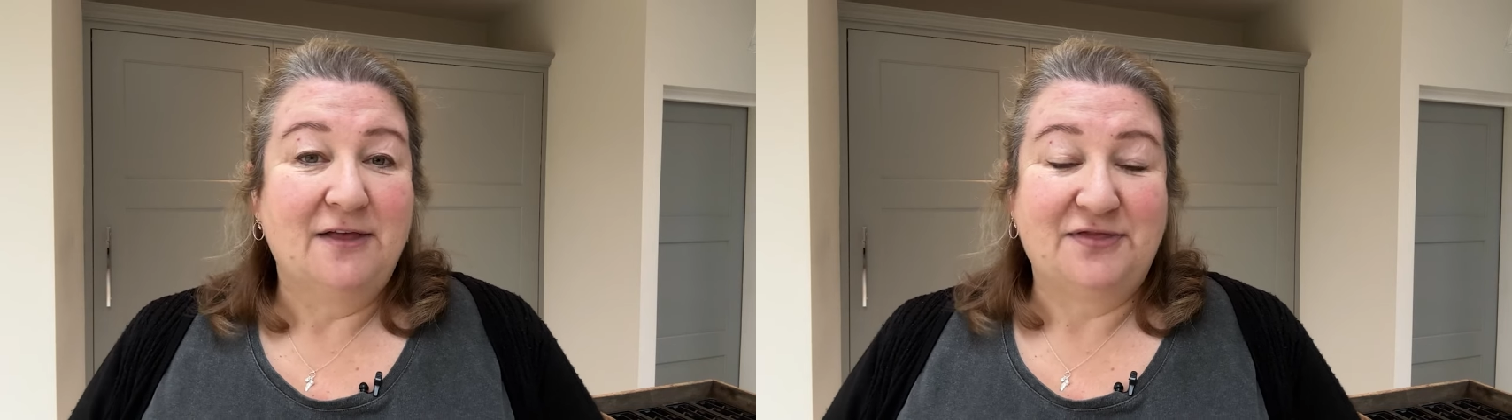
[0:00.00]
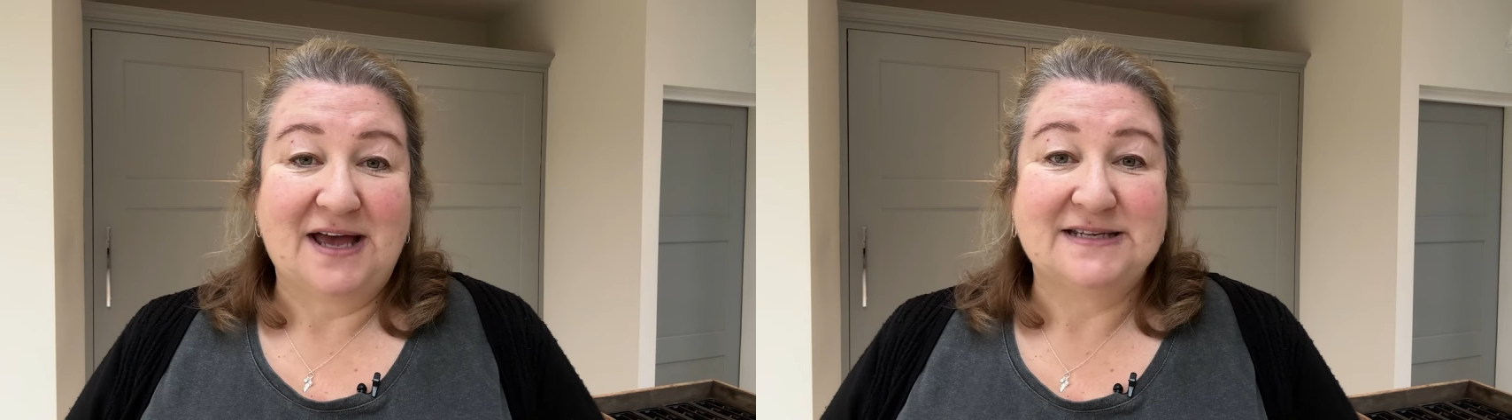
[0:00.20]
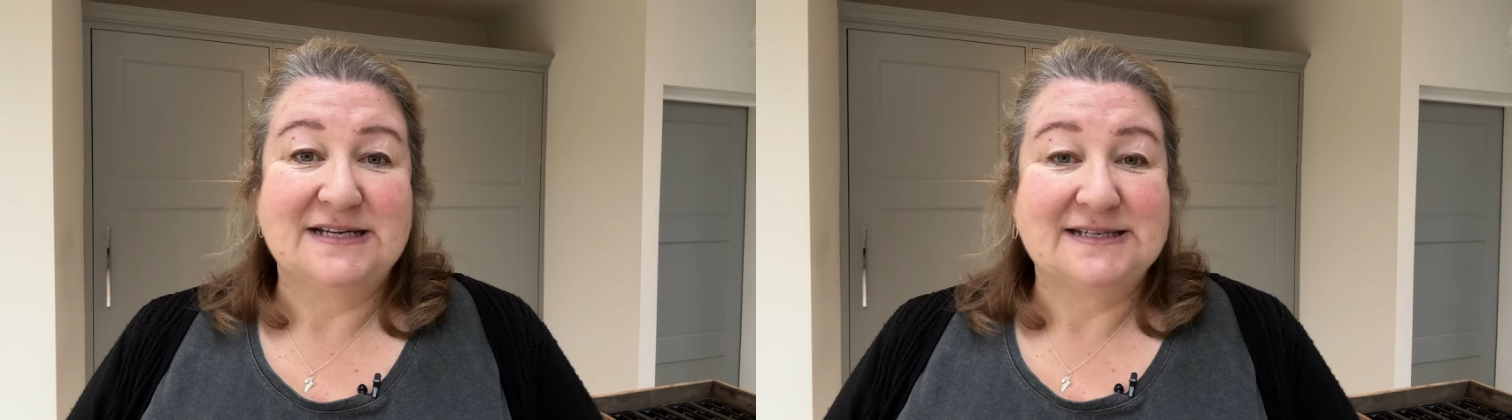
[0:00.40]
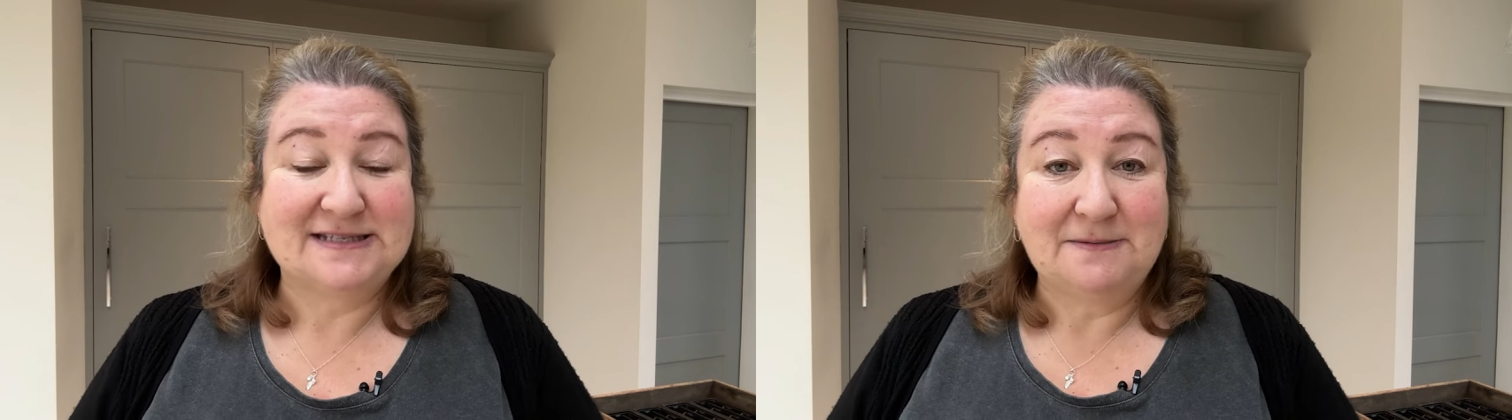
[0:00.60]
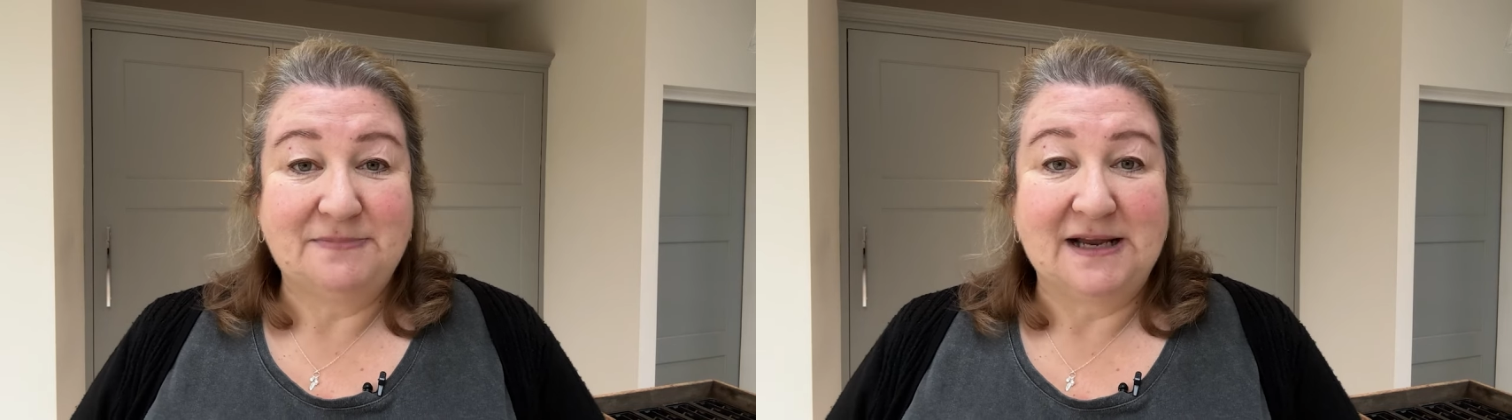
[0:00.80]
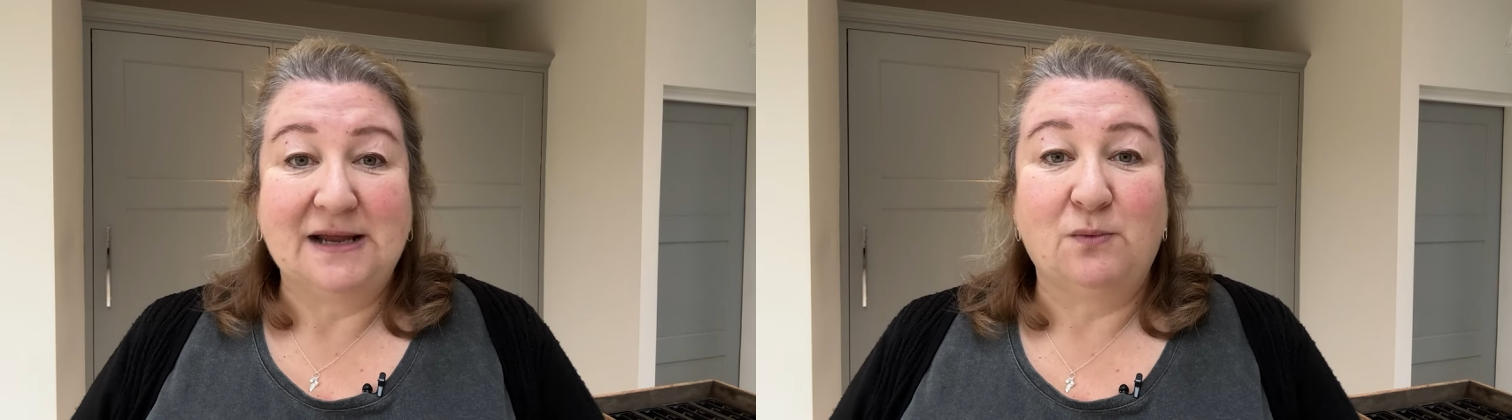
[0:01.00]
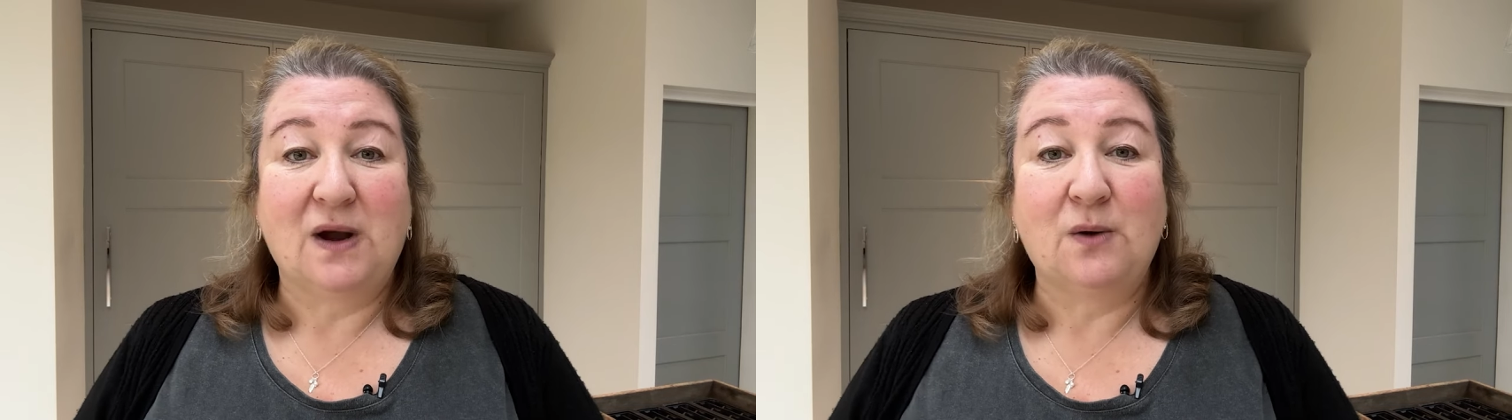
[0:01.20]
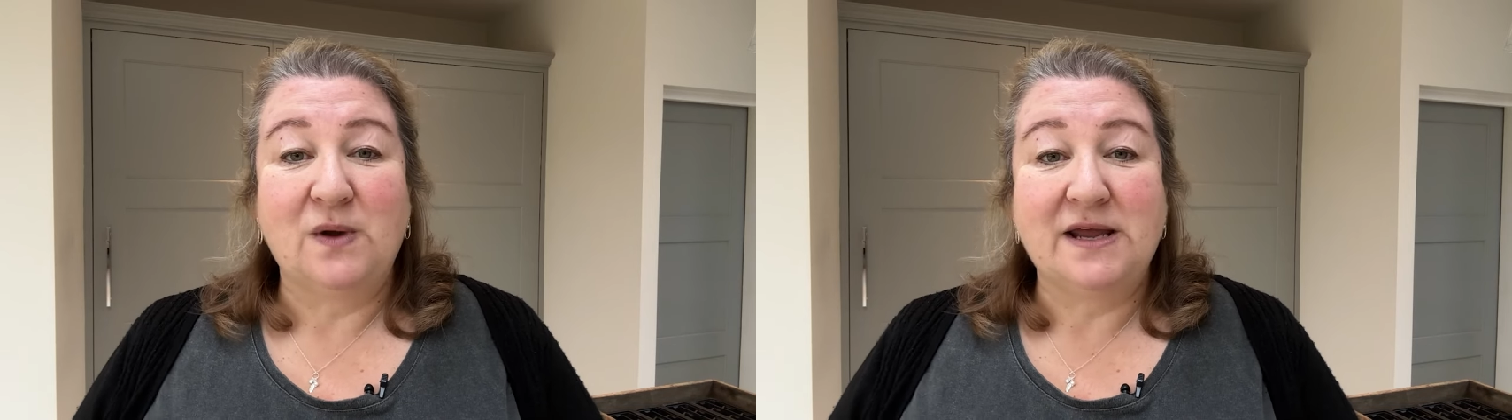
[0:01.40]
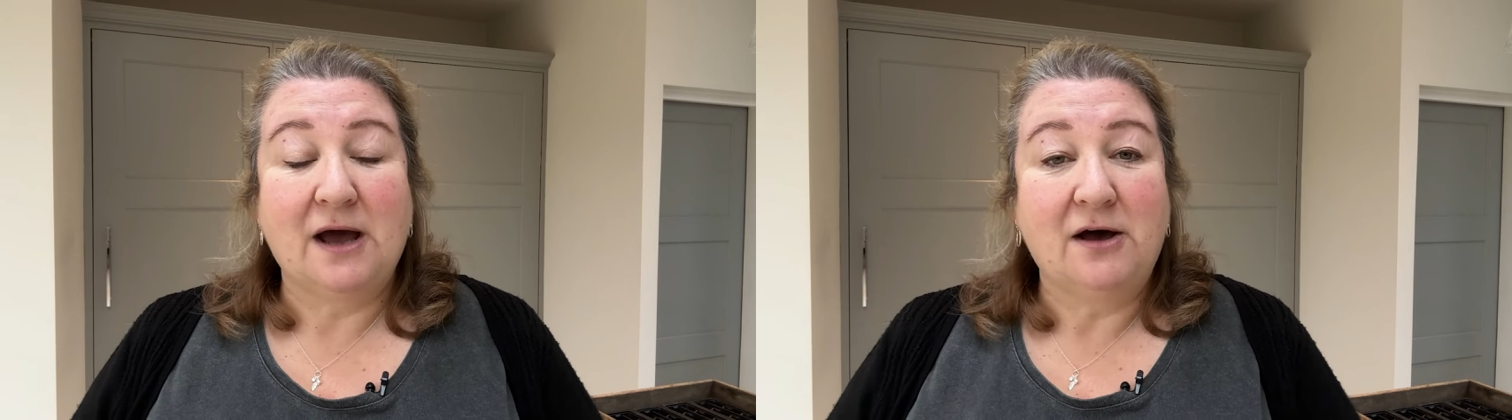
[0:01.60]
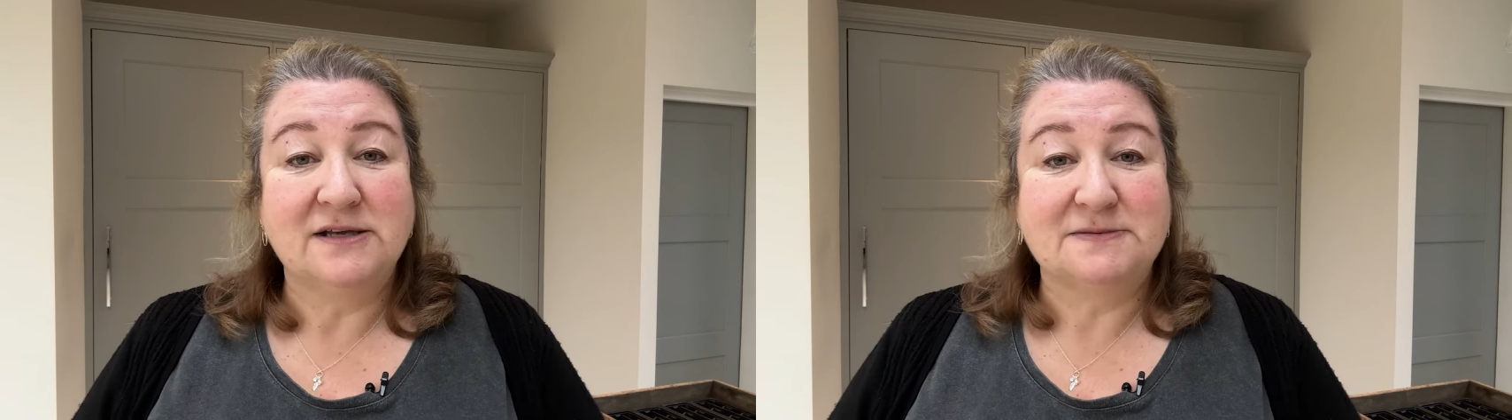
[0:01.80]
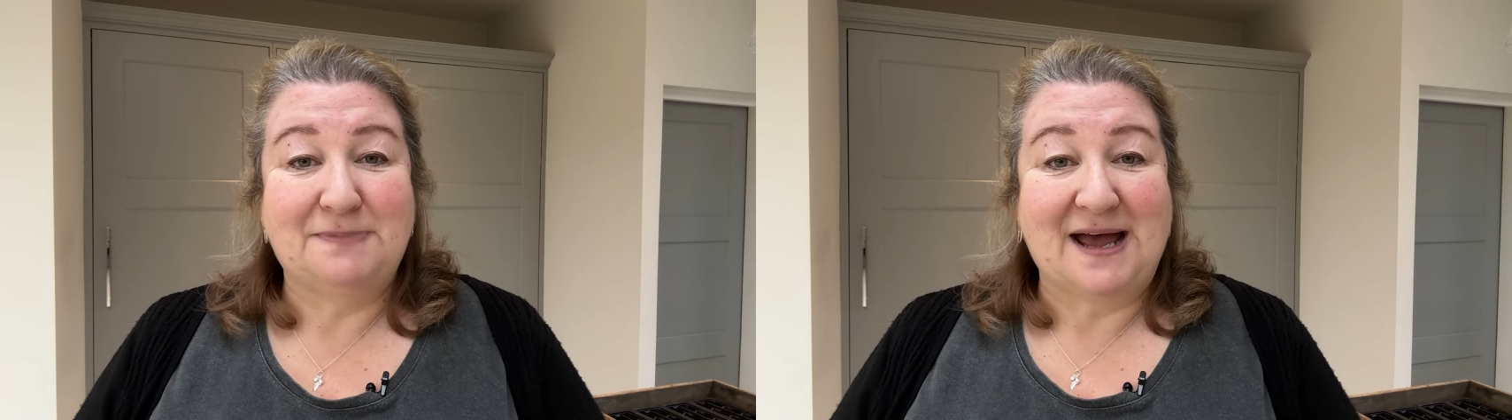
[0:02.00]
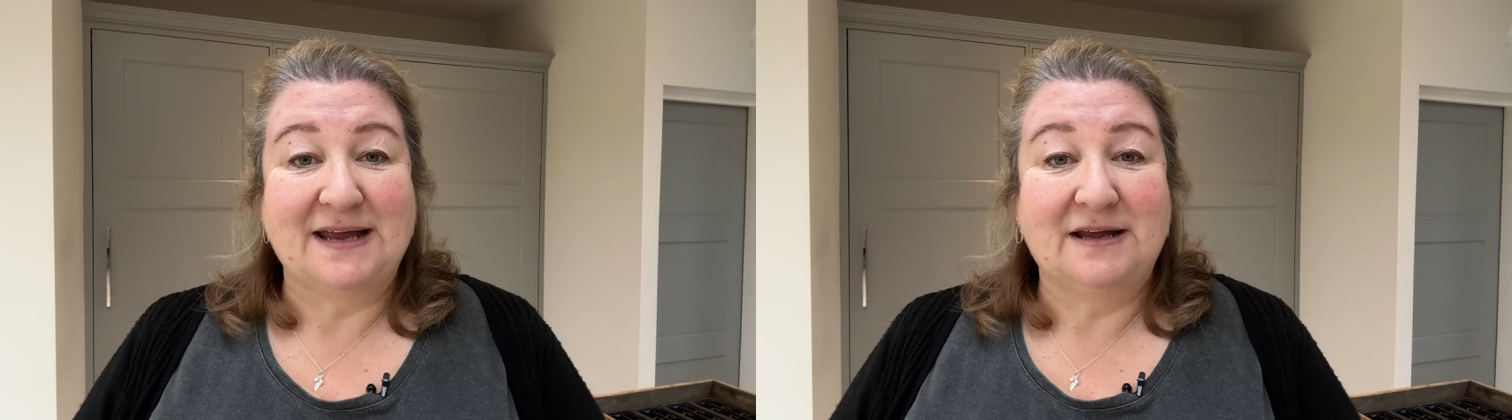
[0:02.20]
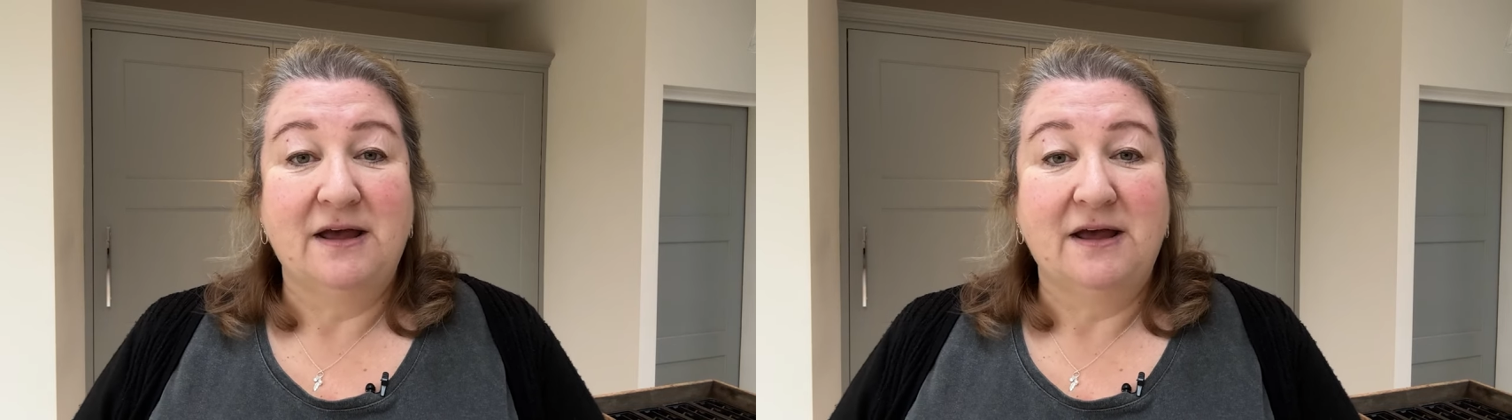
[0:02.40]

that is simply where we cut back